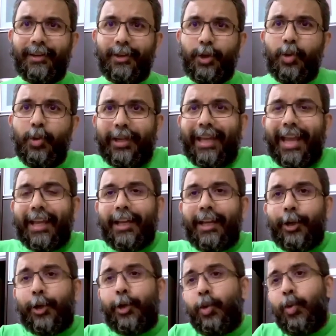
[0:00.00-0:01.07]
You
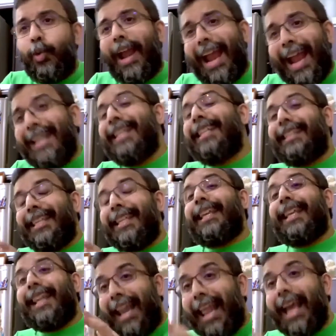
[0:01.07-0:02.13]
can do
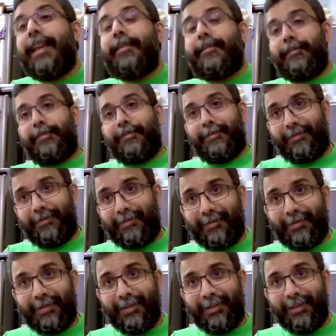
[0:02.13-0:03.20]
anything in life.
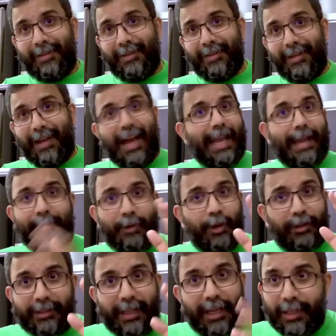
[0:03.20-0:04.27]
I am
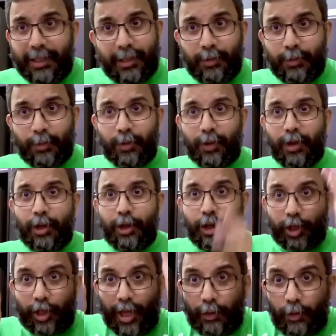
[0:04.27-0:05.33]
not telling you,
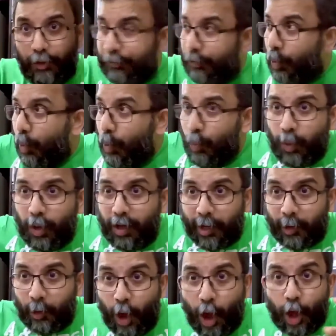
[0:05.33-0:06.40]
shut off the whole world
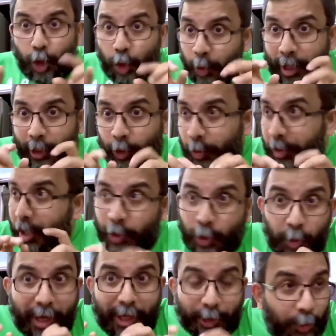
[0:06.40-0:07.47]
and oh, Q net, Q net,
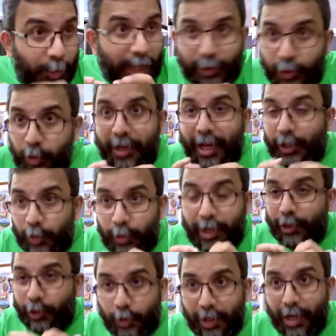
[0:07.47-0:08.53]
Q net, Q net, Q net, Q
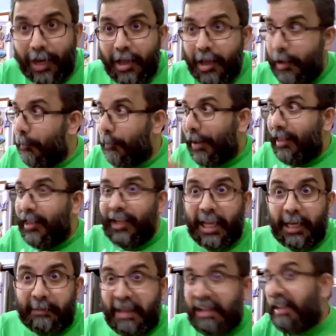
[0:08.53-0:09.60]
net, Q net. Brother,
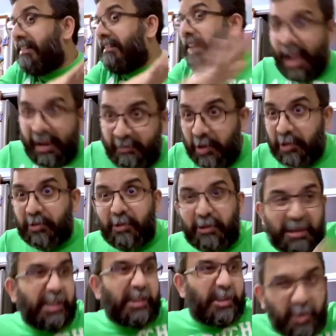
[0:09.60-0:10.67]
get married. I'm not
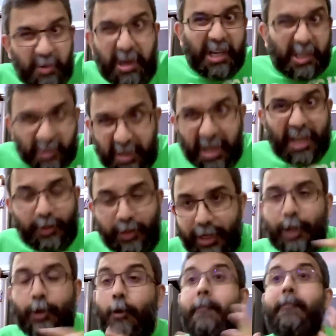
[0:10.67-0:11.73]
going. Q net, Q net, Q
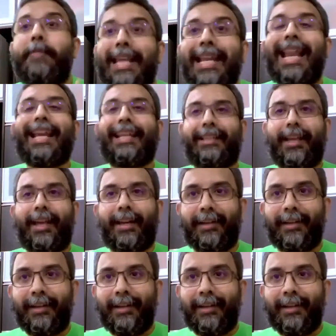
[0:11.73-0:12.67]
net. Don't be like that.